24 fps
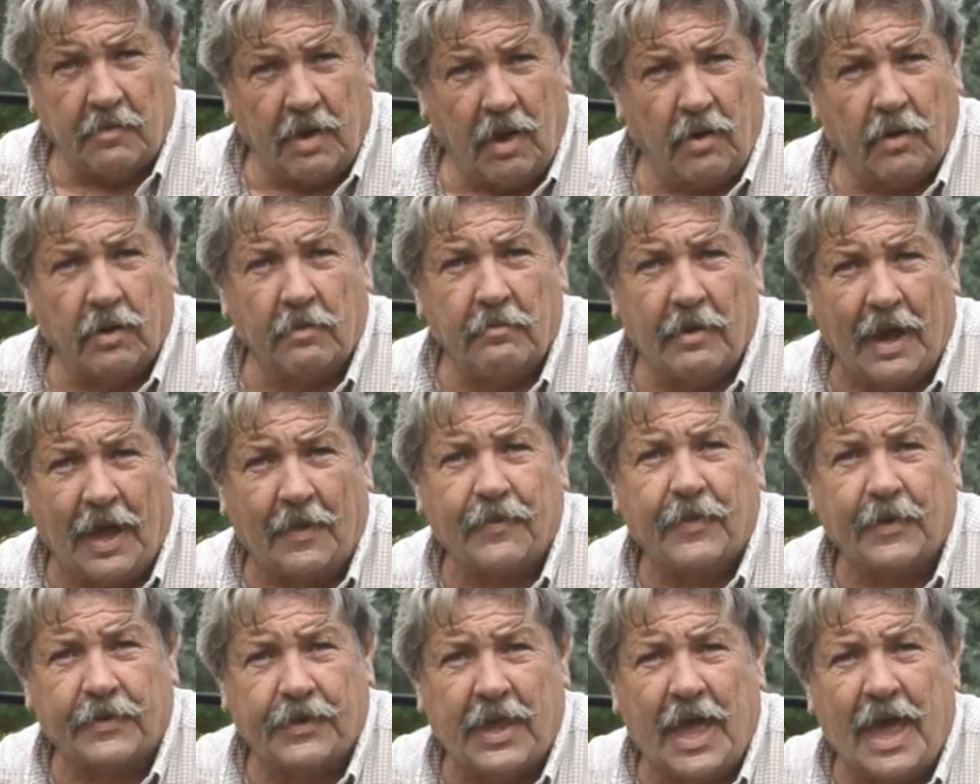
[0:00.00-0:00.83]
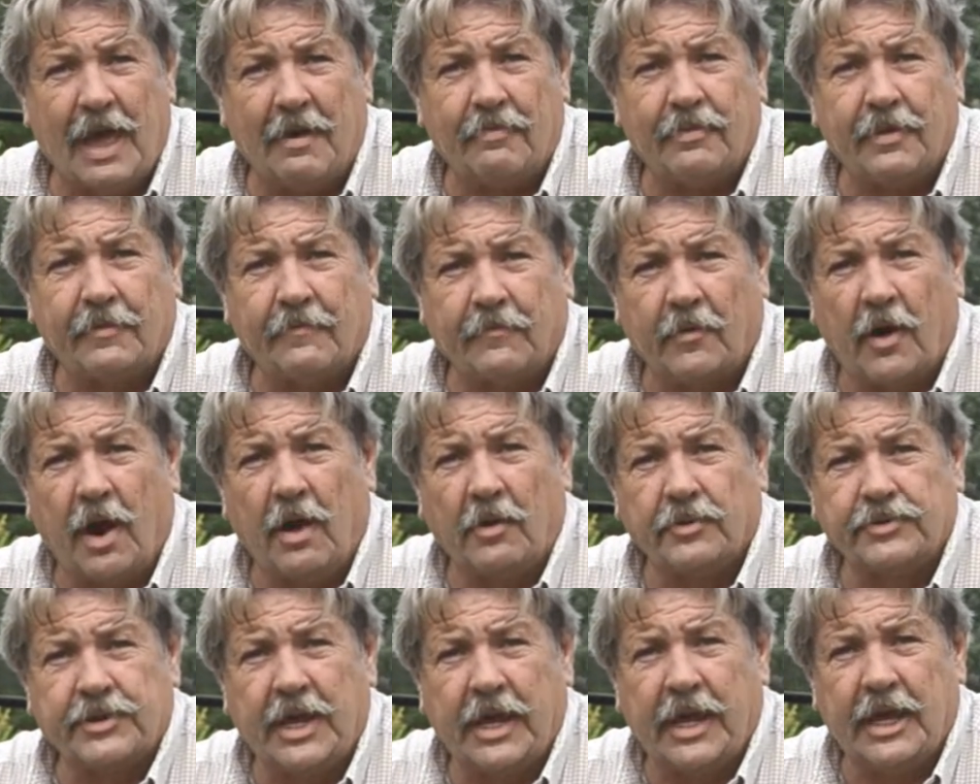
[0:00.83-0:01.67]
on about the time that
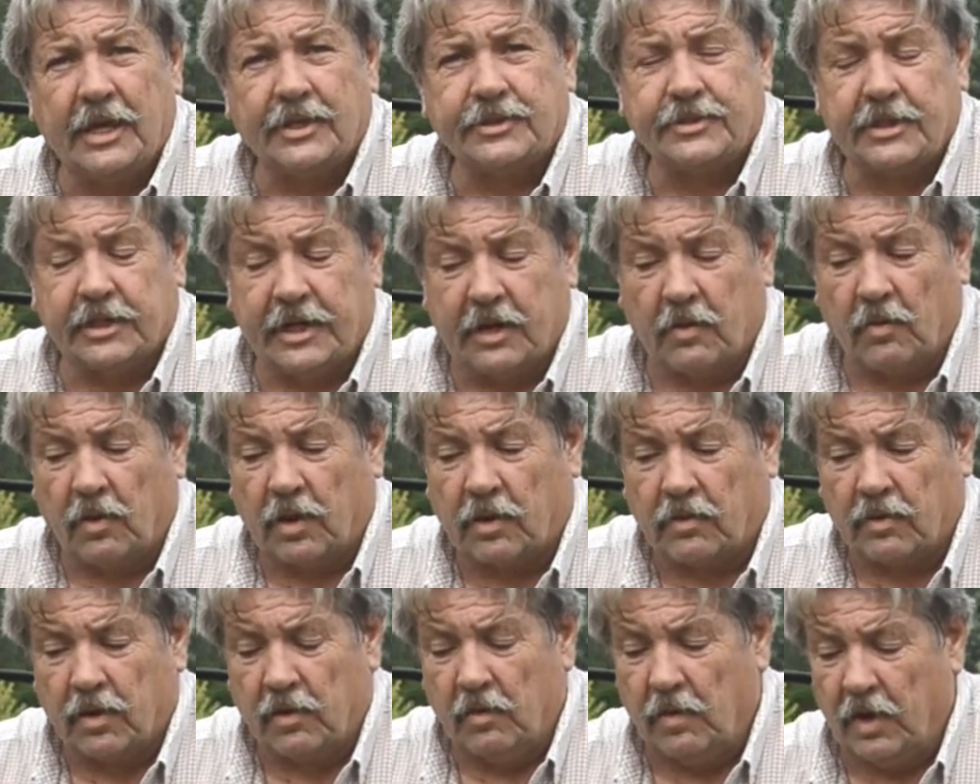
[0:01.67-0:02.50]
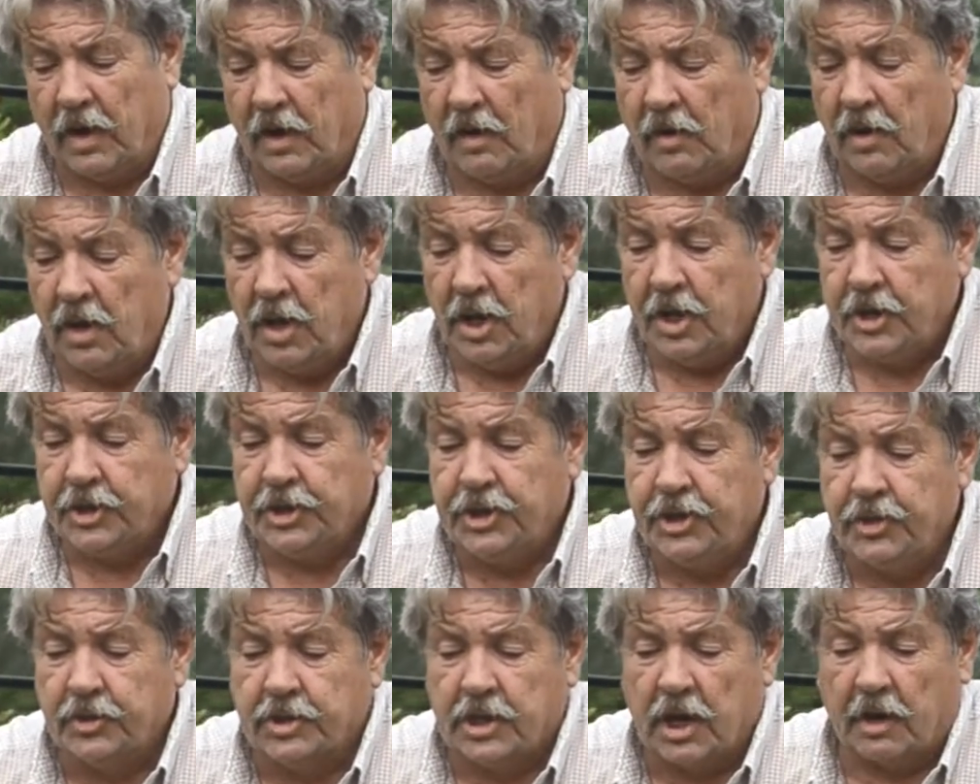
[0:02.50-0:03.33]
frost hits and they work real well.
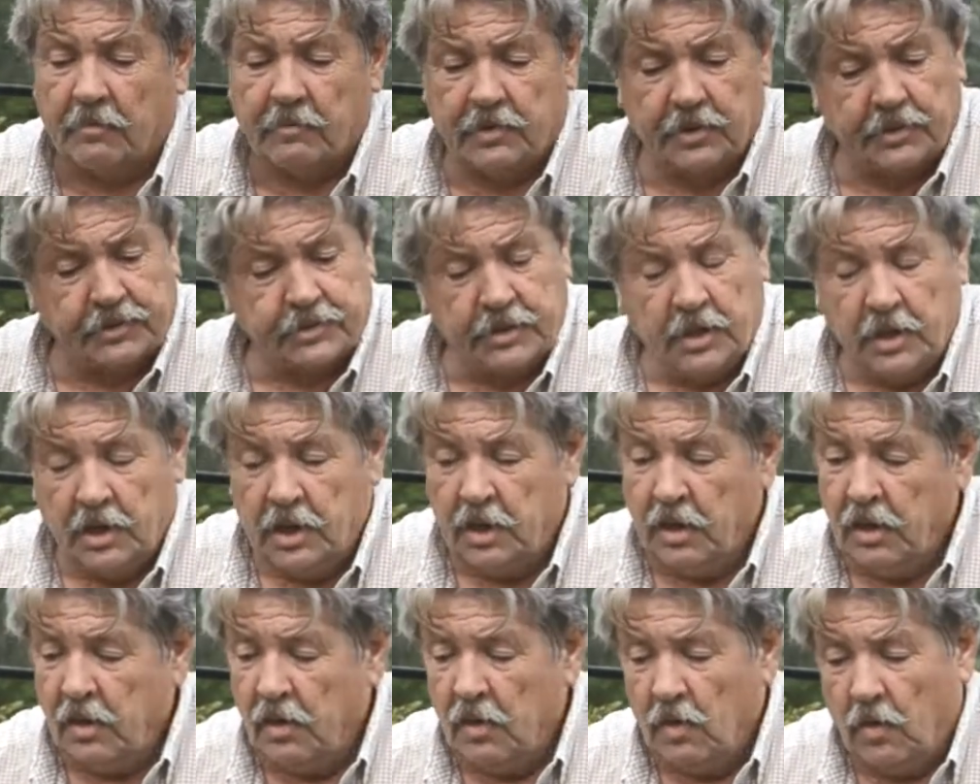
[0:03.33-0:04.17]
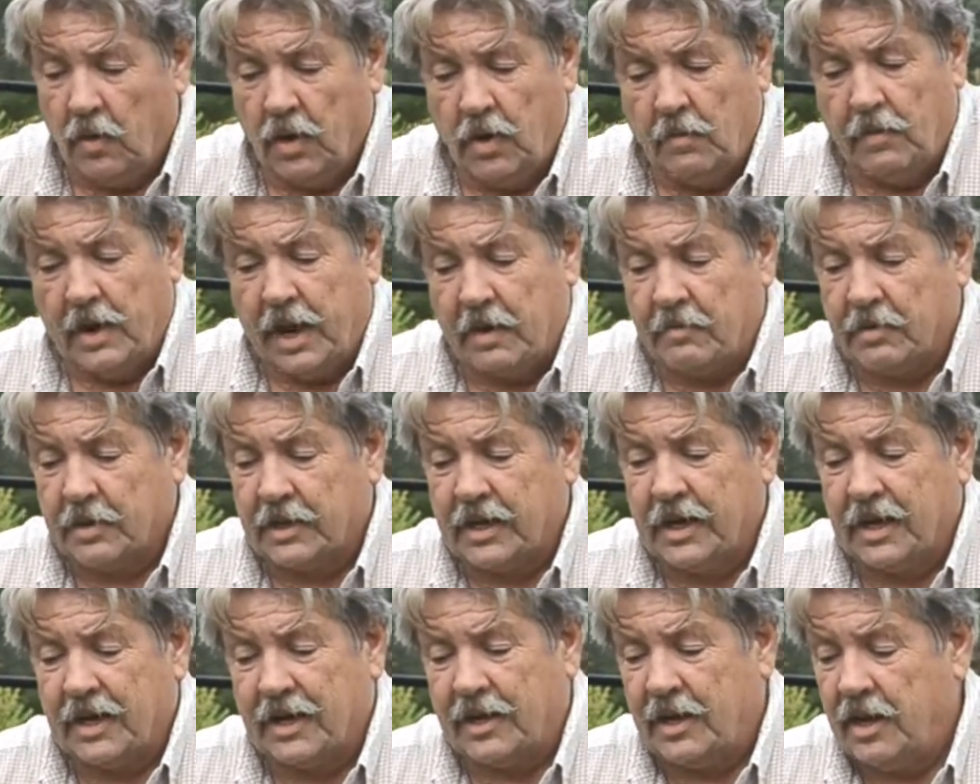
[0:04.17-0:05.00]
Cucumbers, we'll be able to
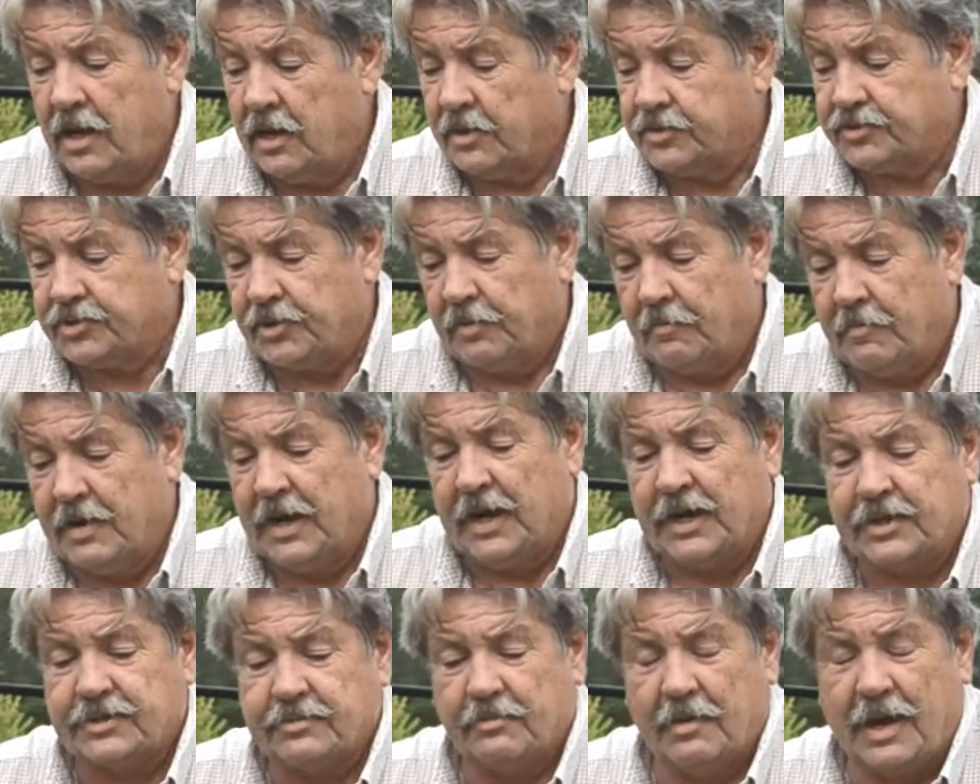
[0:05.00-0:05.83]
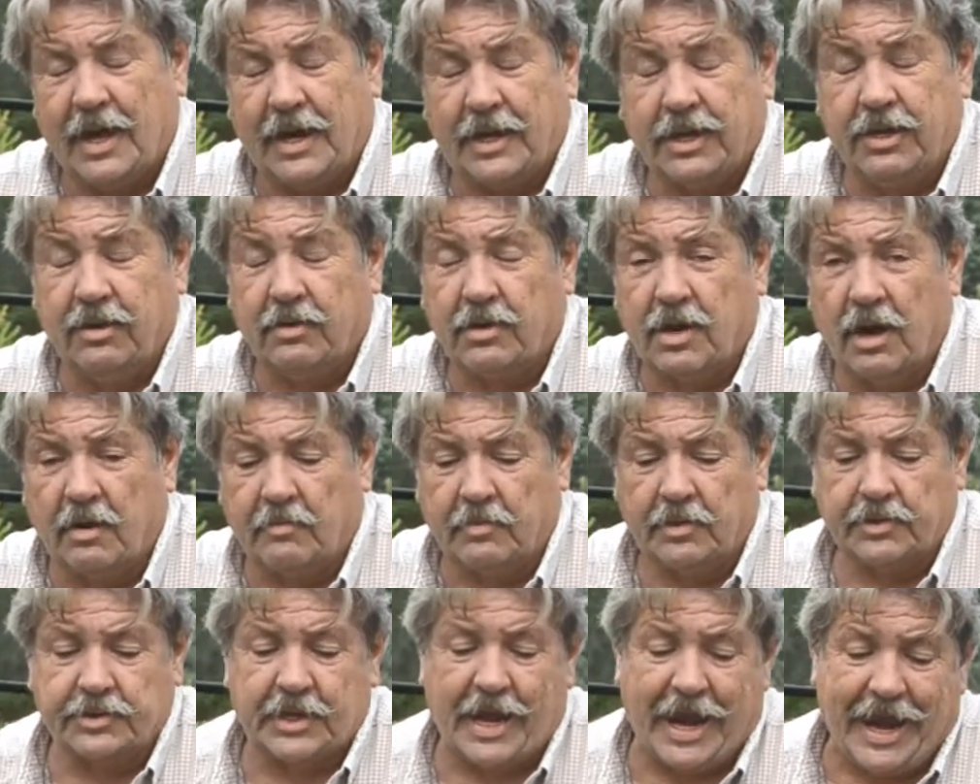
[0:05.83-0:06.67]
get a tremendous amount of
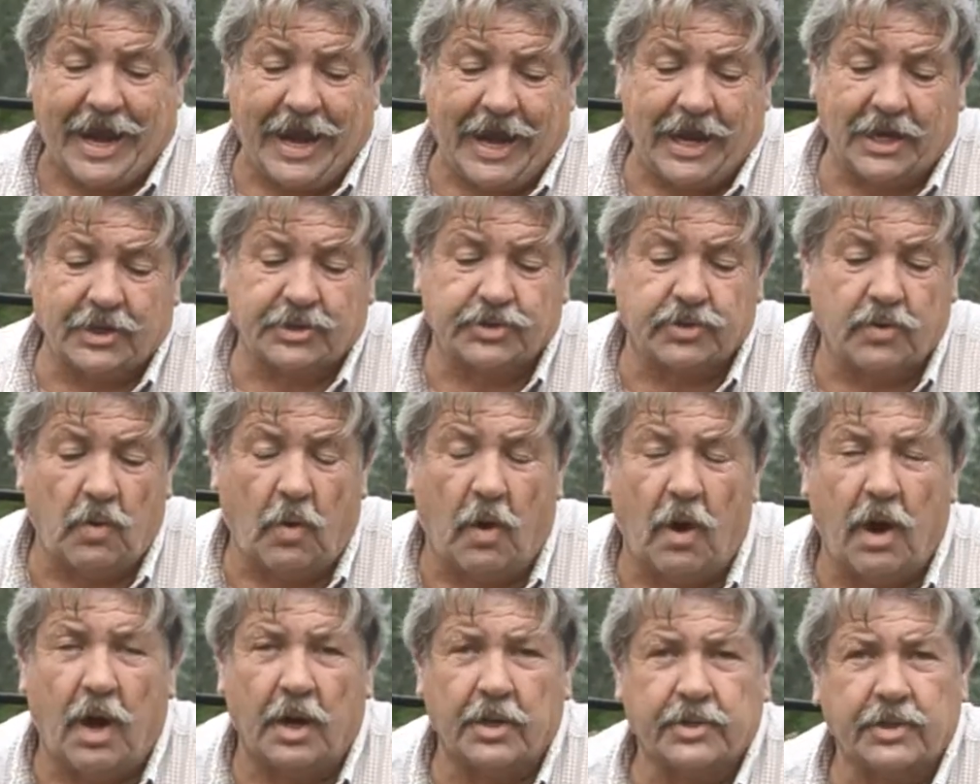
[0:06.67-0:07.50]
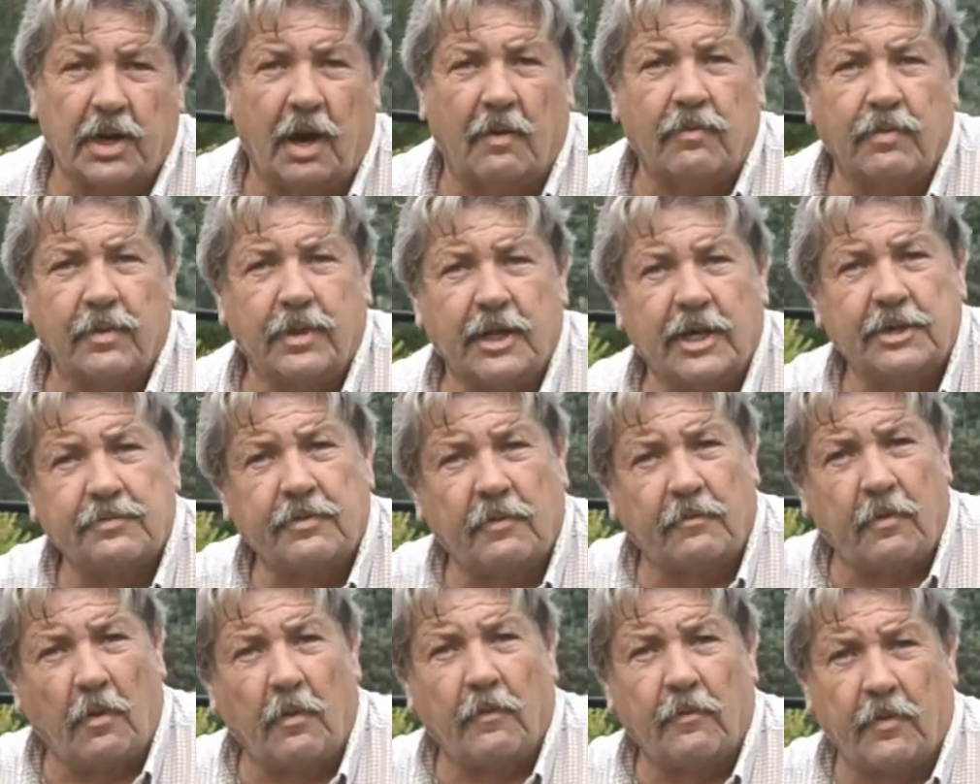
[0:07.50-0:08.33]
cucumbers and squash off of these
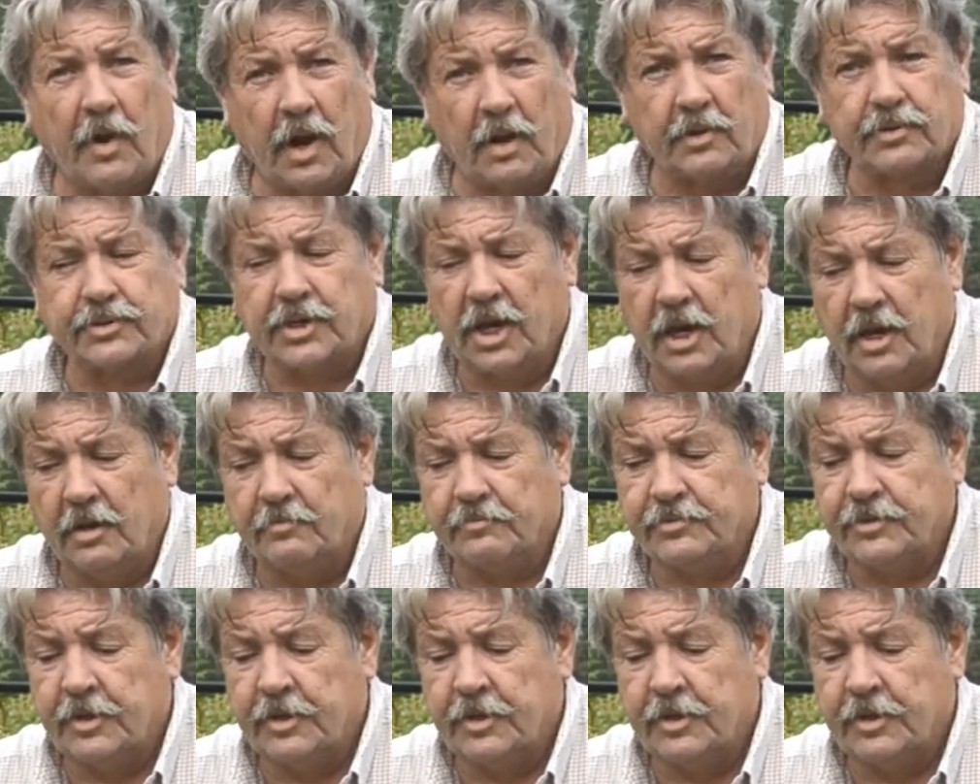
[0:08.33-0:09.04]
before frost comes